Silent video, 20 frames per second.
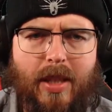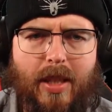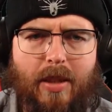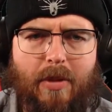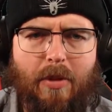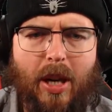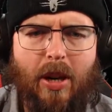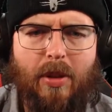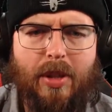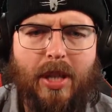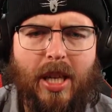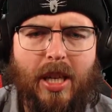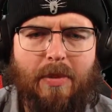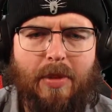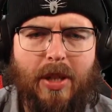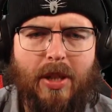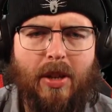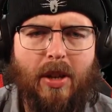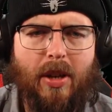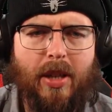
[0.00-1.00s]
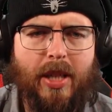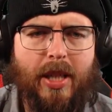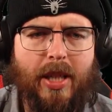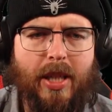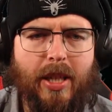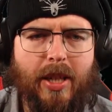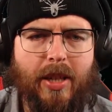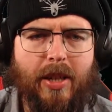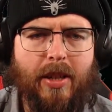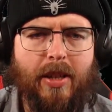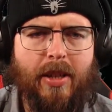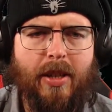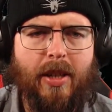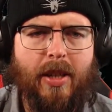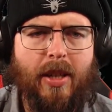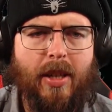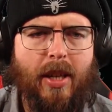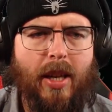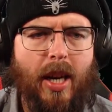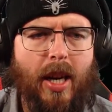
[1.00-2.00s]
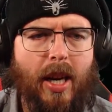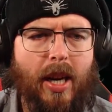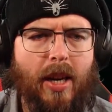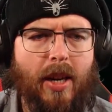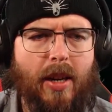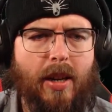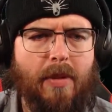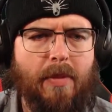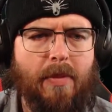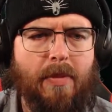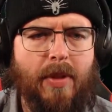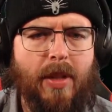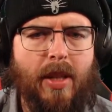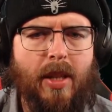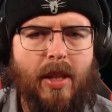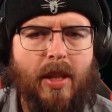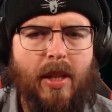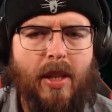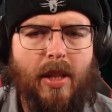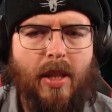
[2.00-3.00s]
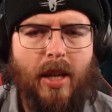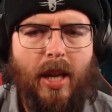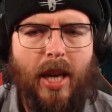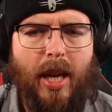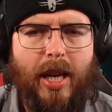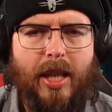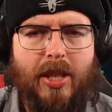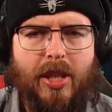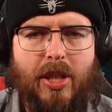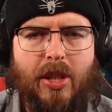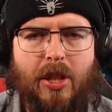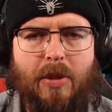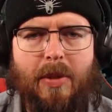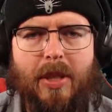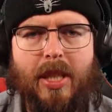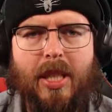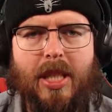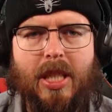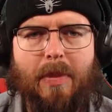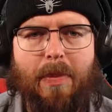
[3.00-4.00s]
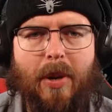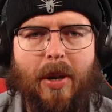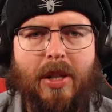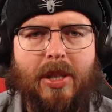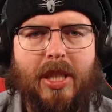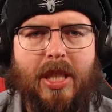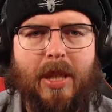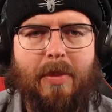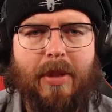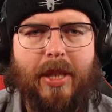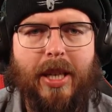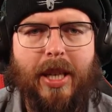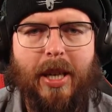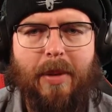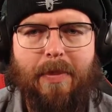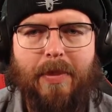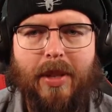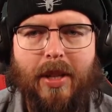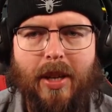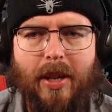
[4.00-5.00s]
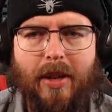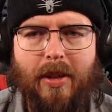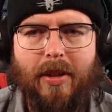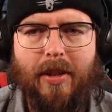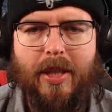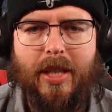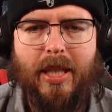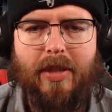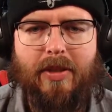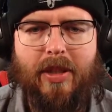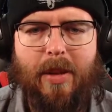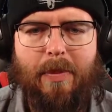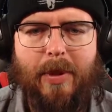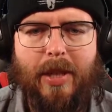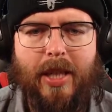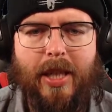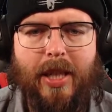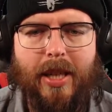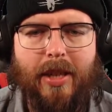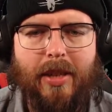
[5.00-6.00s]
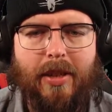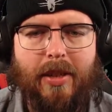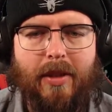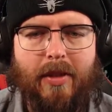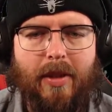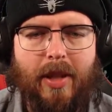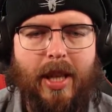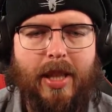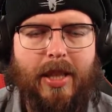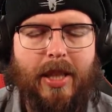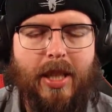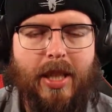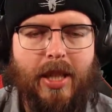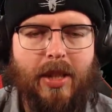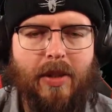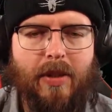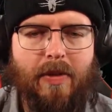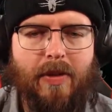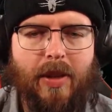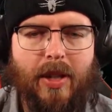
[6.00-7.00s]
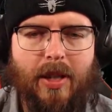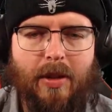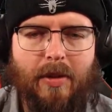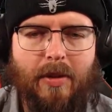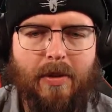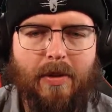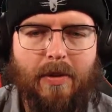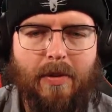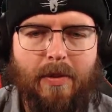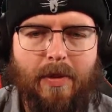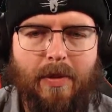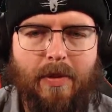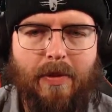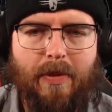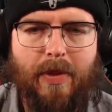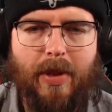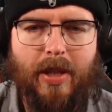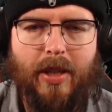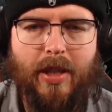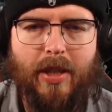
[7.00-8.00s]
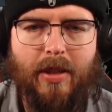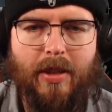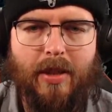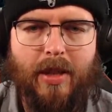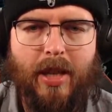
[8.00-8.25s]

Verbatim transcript: well done, but not here. Um, I assume that there's a boss coming up though. Give up ahead. Well, I think you're a fucking fucking